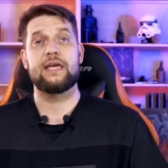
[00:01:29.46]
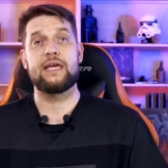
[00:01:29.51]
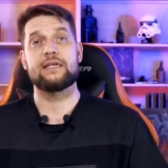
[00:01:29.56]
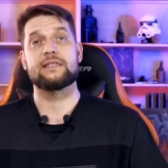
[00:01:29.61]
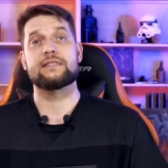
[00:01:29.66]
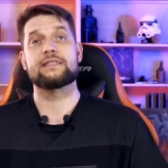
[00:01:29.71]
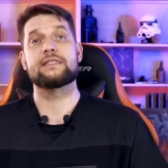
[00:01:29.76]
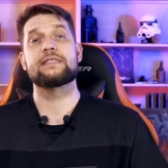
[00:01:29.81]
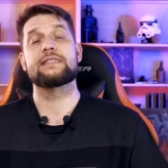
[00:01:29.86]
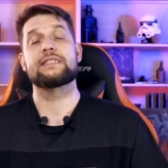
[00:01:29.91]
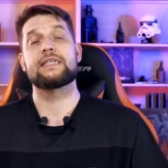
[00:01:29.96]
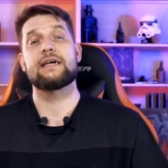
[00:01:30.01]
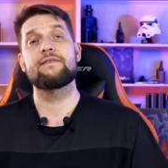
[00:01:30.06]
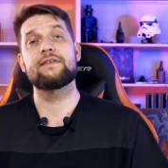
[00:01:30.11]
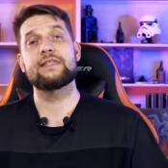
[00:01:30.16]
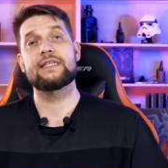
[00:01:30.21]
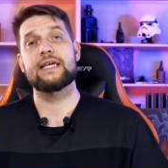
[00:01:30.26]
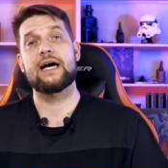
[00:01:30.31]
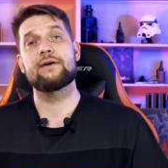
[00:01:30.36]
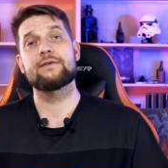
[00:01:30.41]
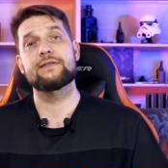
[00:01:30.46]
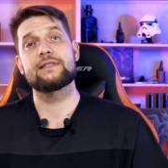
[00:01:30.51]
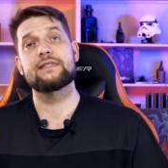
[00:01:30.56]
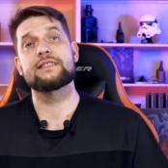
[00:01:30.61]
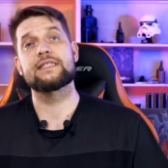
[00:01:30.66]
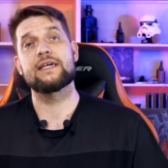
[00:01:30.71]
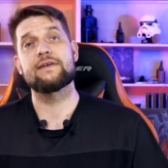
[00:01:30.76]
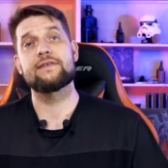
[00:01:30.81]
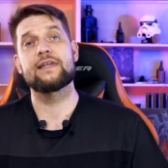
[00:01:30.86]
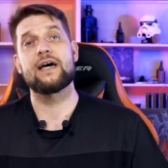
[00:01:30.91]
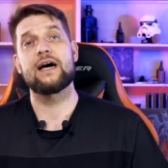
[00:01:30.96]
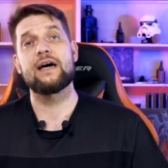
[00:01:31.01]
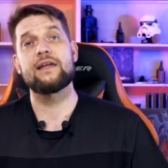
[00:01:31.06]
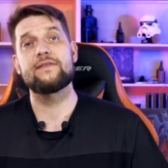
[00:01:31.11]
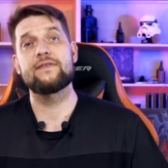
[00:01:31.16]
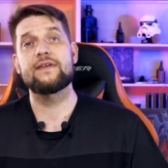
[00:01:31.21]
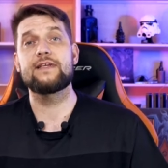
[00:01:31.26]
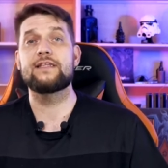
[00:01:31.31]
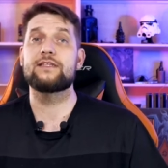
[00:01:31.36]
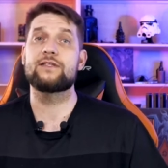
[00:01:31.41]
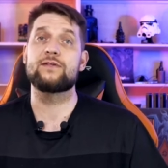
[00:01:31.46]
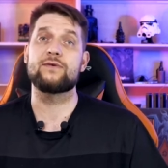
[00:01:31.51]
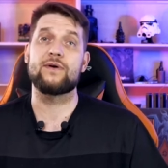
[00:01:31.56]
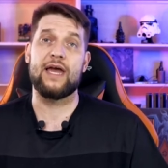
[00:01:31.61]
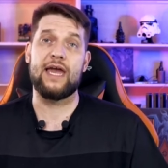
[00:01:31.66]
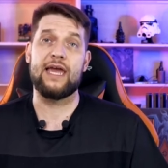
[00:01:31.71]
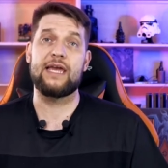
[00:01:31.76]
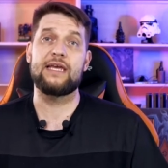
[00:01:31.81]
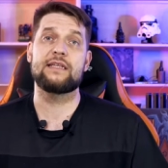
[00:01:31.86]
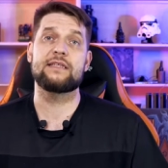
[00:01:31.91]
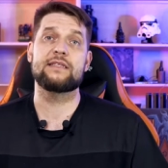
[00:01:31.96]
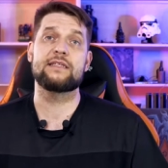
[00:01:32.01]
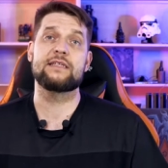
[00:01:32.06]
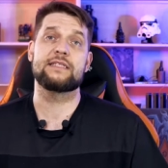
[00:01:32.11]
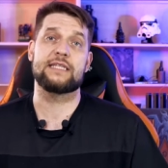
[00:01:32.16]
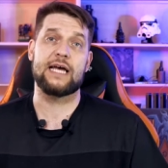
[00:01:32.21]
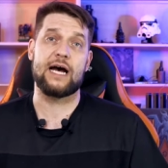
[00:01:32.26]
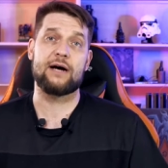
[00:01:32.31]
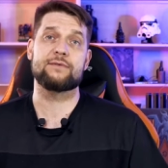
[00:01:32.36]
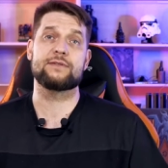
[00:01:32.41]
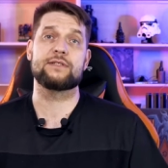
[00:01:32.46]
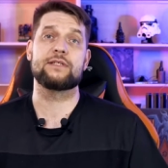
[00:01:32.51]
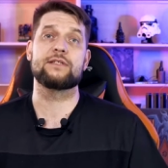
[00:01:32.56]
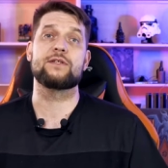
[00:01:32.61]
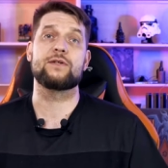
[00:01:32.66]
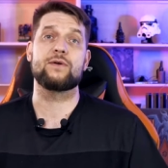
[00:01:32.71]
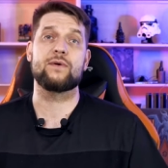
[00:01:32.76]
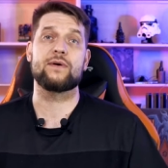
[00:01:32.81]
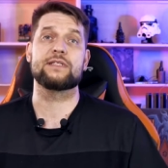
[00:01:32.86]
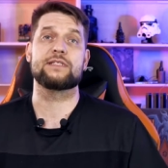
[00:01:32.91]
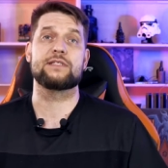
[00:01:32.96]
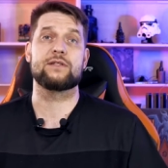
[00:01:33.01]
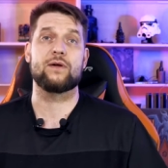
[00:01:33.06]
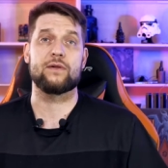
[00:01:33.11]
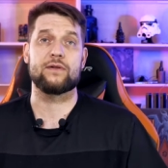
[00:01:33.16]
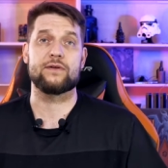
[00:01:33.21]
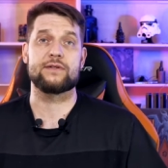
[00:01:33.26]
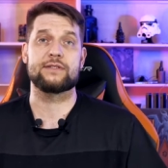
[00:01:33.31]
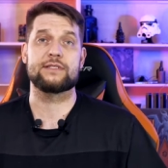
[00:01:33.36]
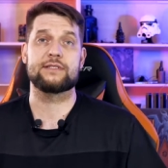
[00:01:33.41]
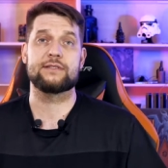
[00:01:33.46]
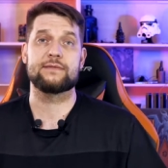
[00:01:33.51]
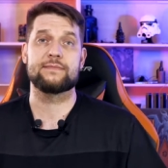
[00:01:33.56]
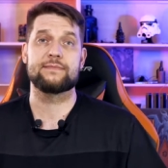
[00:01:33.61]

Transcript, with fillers: is 7,700 to 8,000 US dollars.